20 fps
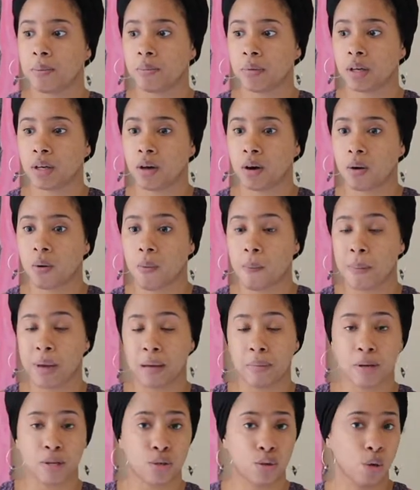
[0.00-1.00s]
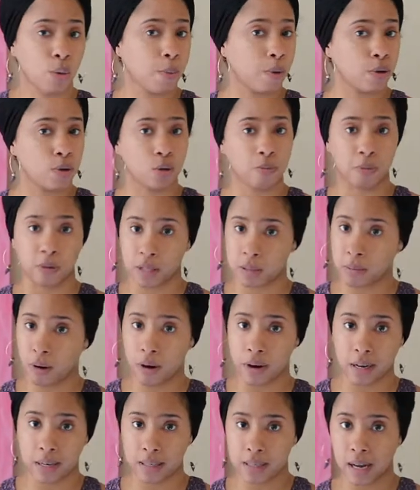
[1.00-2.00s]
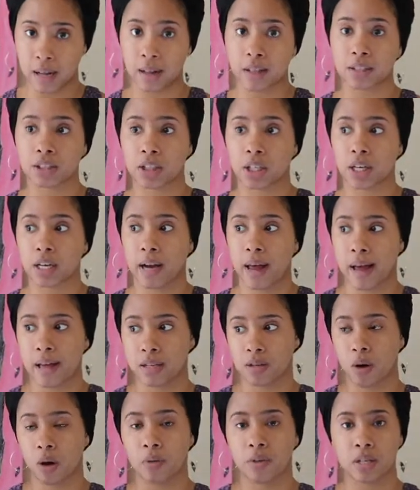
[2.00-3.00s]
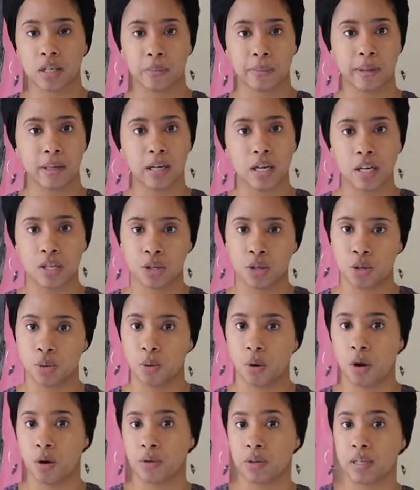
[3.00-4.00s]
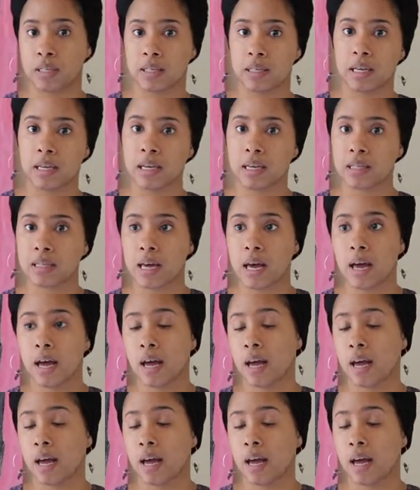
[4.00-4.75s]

you know, maybe super, super smart and intelligent and has all these abilities to do all these things